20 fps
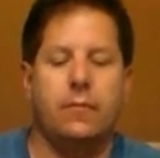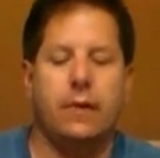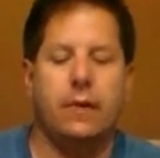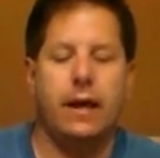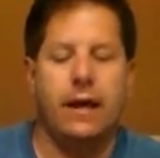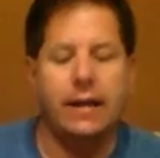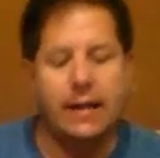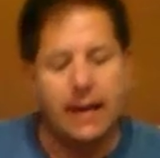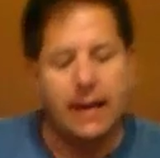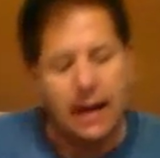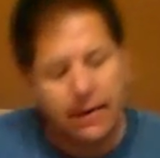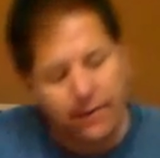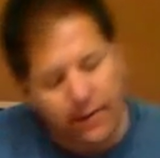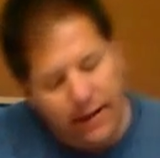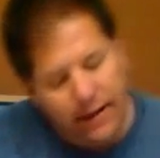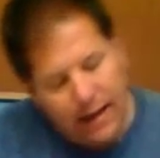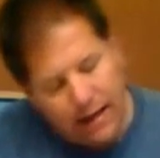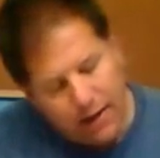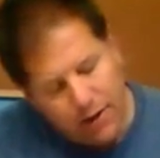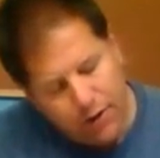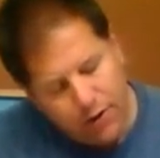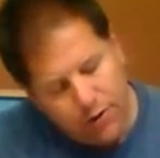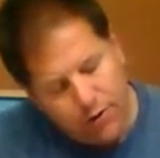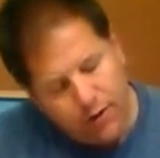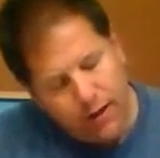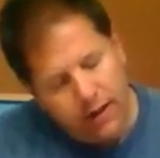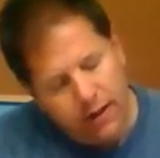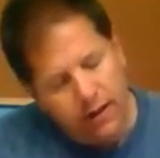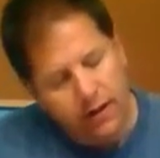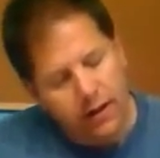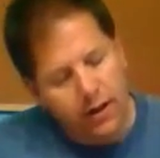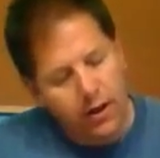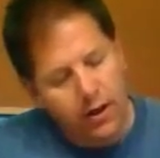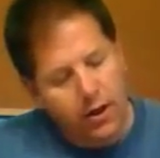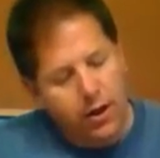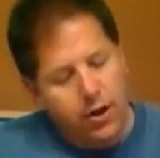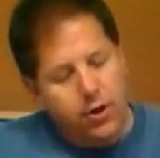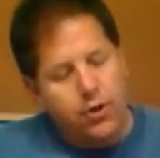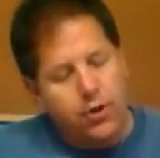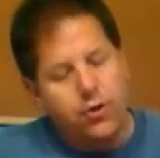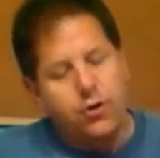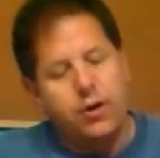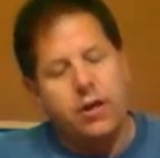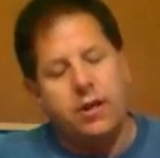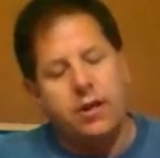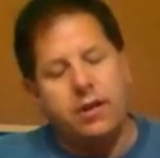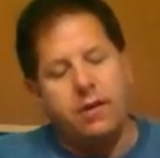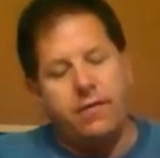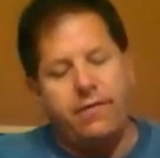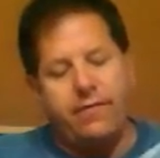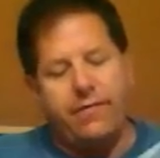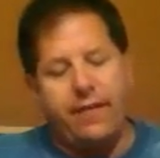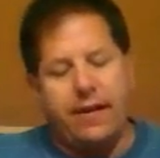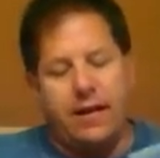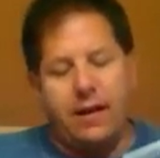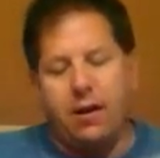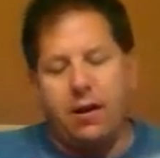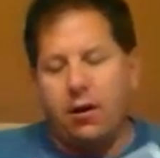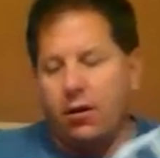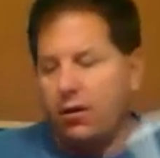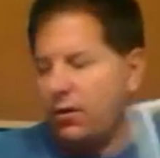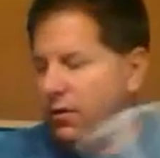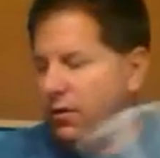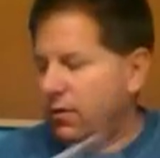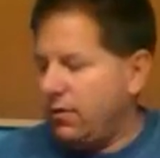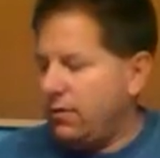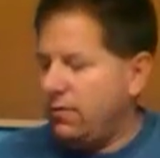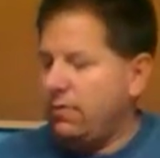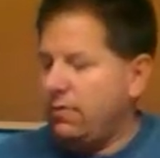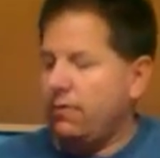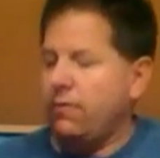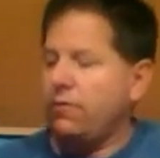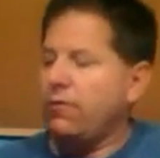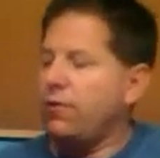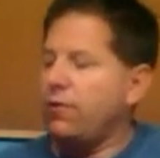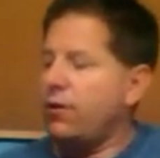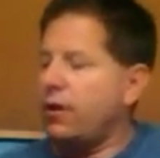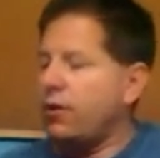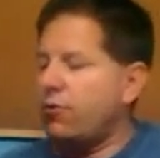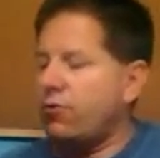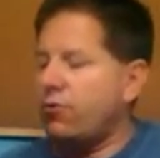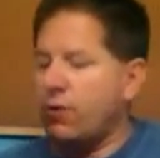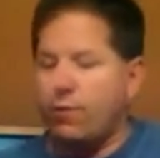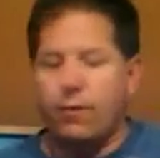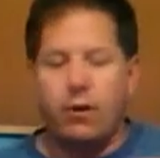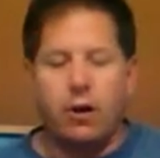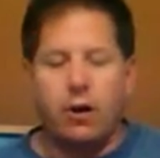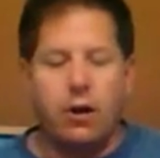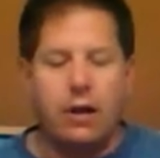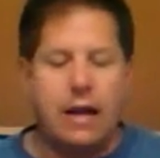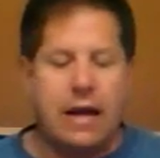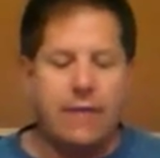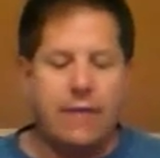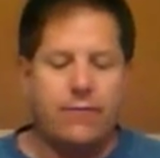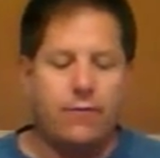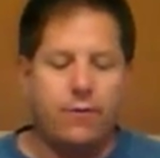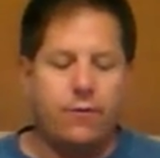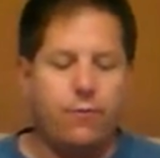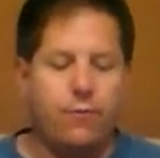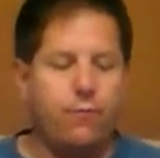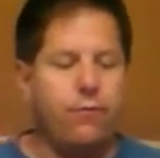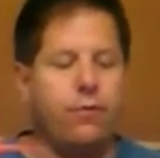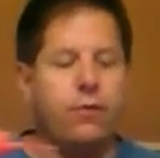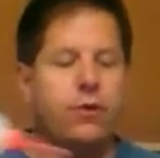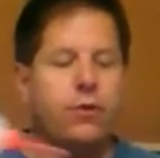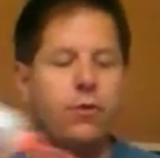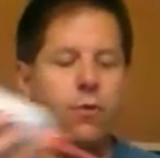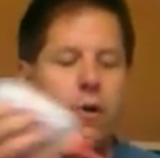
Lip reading: And then after that, you could fit it all, you can trim it all after what you